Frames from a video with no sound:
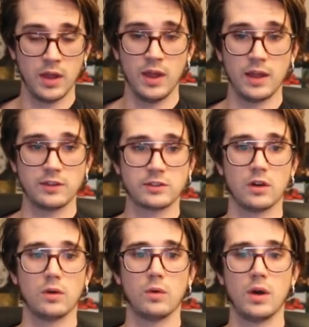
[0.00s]
And
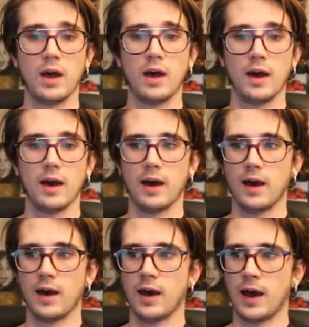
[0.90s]
so
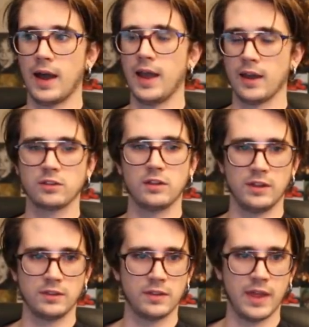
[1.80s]
I actually
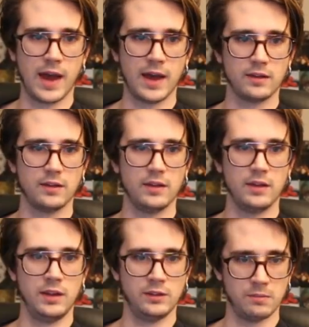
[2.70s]
think that that
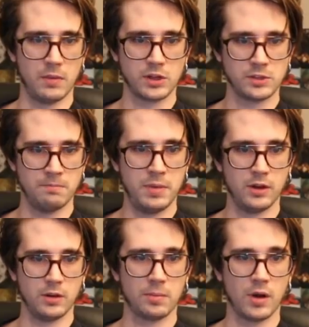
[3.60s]
is a much
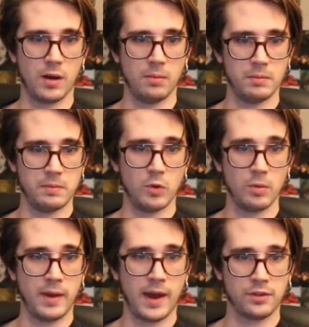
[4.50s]
bigger problem and more
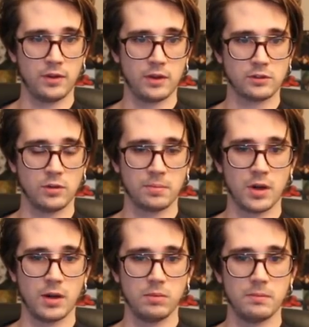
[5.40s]
pathological
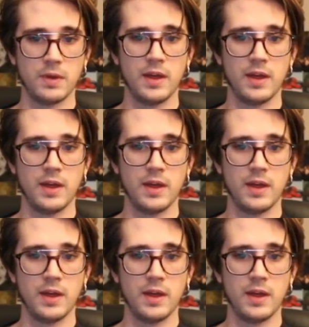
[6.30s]
problem